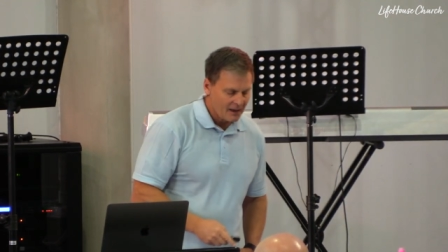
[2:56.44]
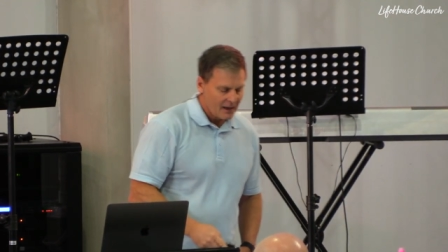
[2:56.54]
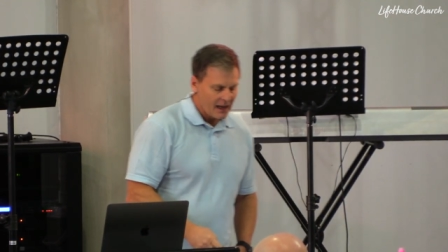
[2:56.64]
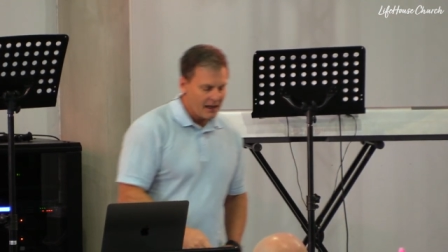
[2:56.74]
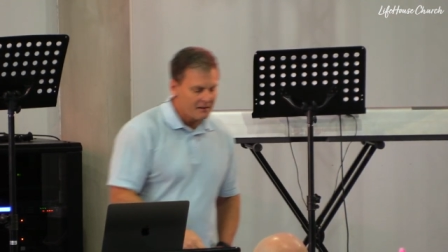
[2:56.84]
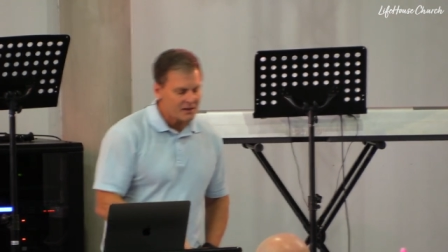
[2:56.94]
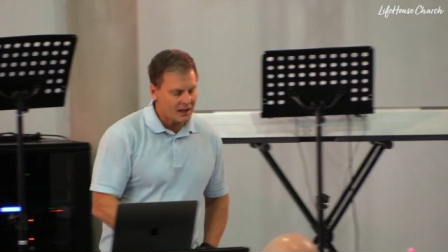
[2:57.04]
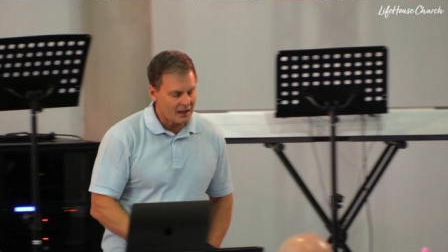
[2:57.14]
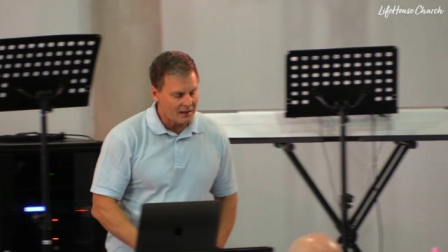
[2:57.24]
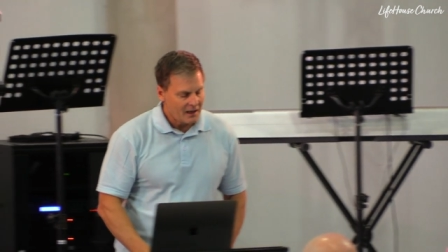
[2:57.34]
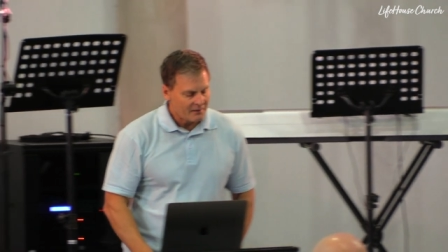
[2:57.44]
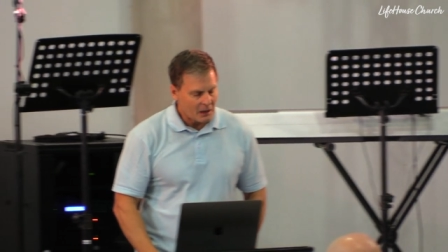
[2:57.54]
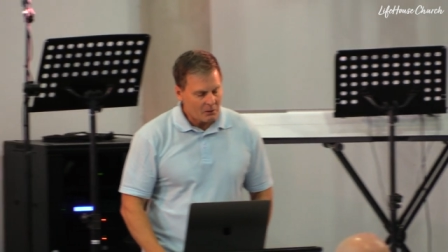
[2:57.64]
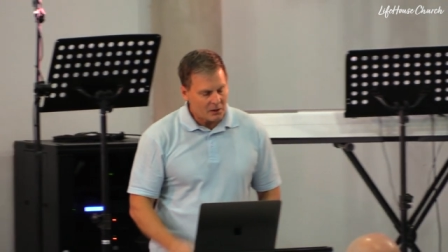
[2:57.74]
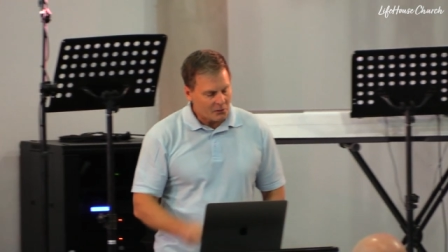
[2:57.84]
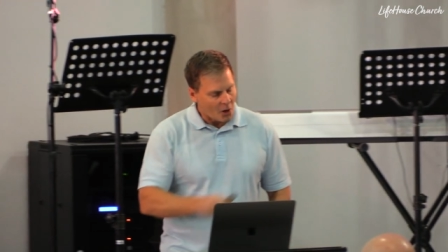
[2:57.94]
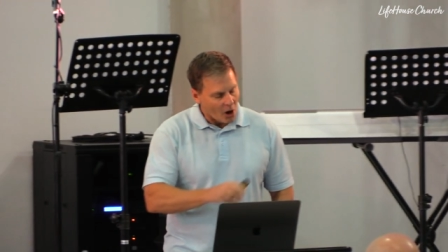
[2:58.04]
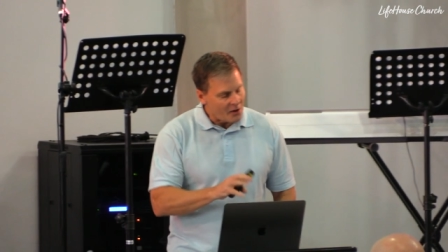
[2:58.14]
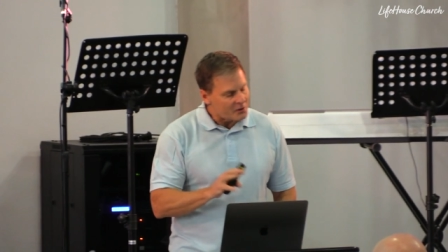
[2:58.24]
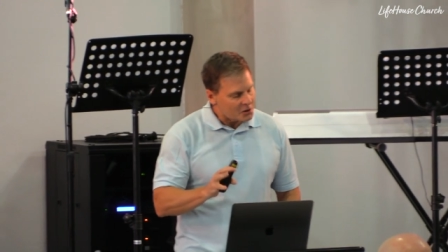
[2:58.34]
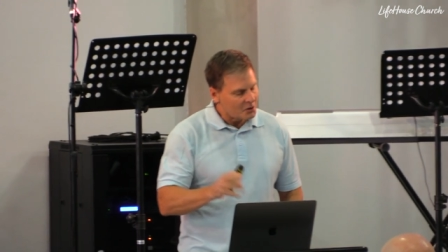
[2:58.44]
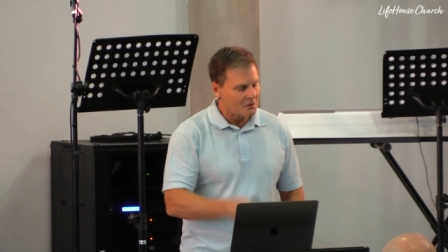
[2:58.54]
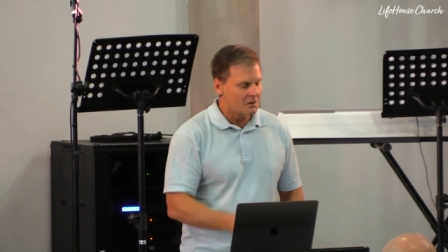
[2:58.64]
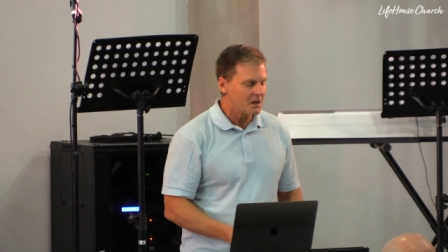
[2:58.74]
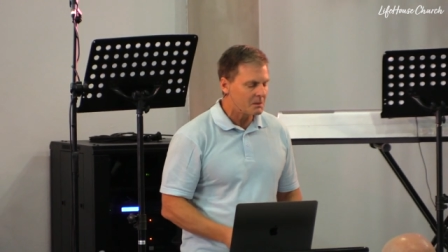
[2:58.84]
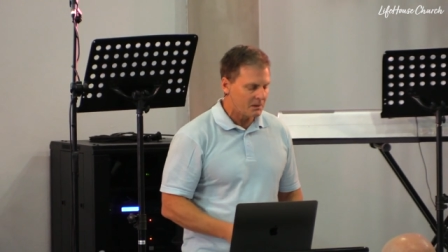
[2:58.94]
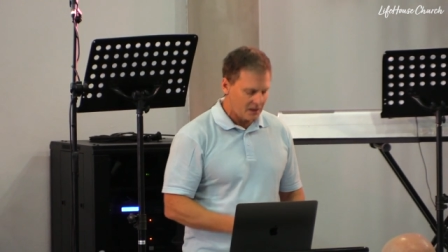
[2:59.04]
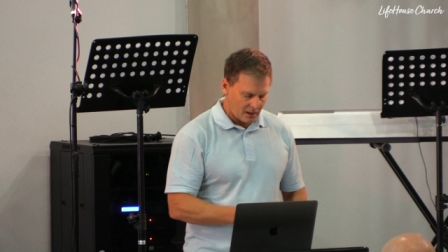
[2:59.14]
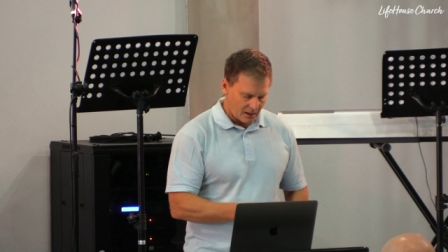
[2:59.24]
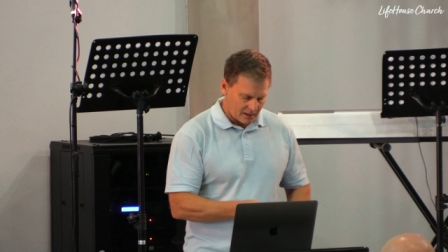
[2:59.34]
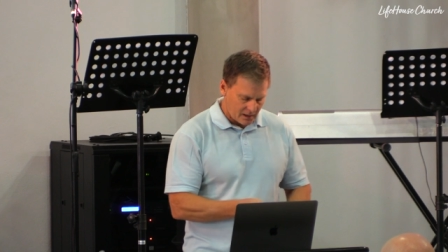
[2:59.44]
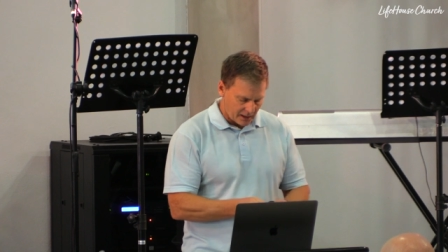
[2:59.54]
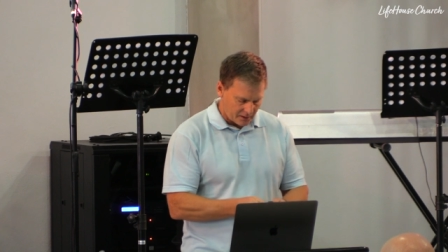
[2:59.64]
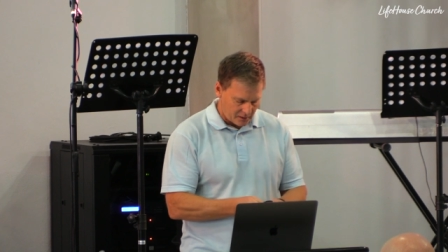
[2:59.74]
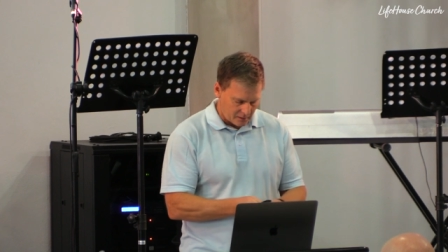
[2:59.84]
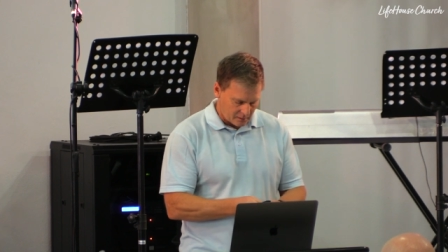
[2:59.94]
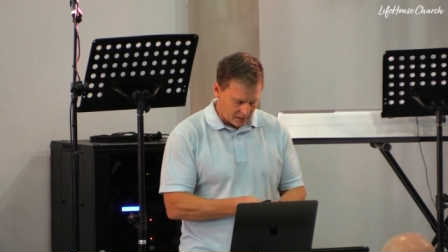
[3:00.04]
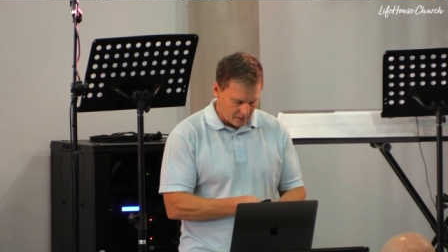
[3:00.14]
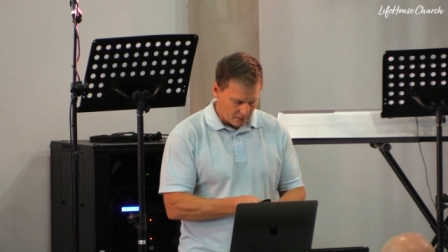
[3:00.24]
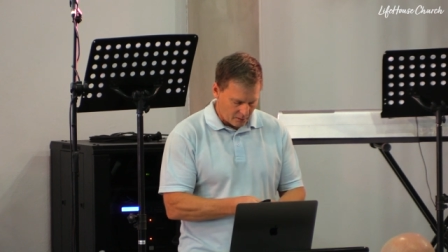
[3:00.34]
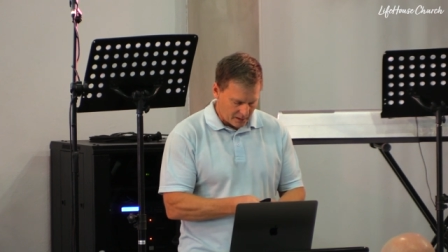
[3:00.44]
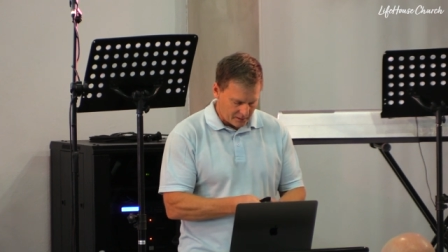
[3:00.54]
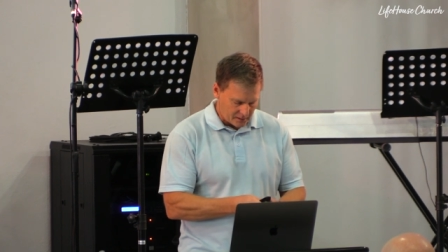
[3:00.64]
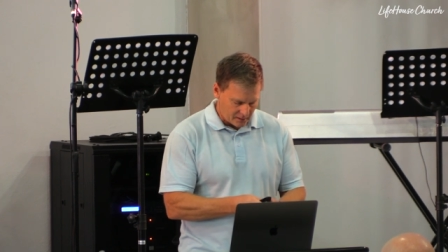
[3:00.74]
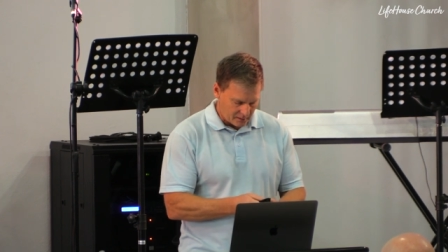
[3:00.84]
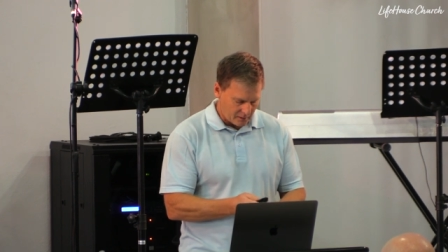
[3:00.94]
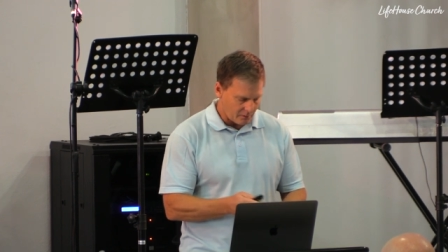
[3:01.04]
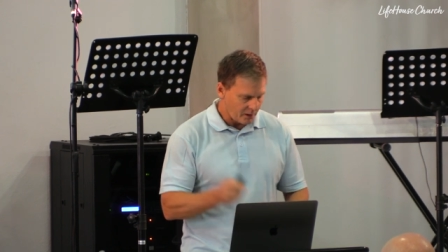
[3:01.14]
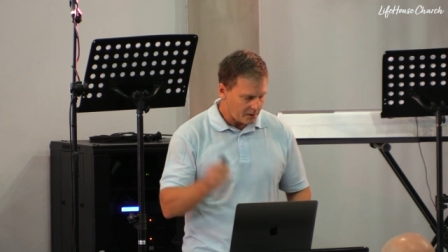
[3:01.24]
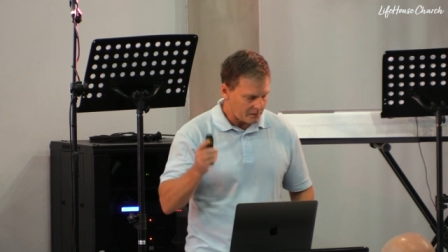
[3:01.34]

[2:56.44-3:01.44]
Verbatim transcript: And uh, they would have gone to this particular text. I don't know why this thing didn't work.